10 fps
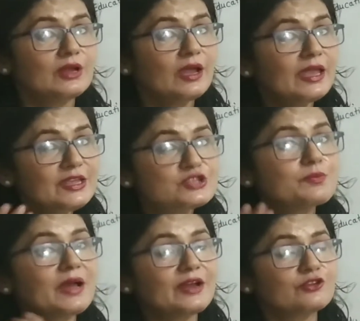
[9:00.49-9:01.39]
8
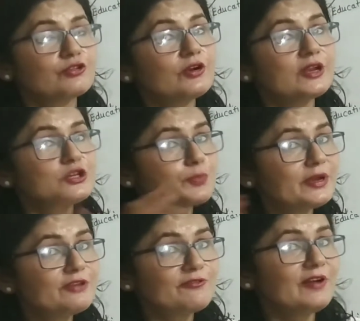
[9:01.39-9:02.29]
bands or
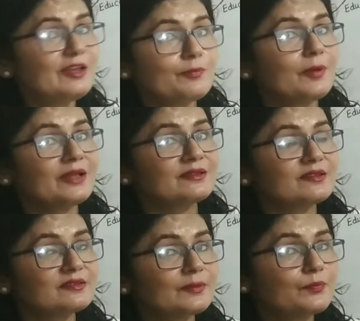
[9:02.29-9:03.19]
8.5
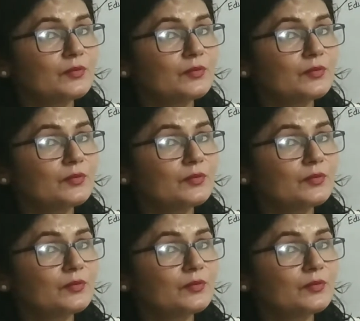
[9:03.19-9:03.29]
bands.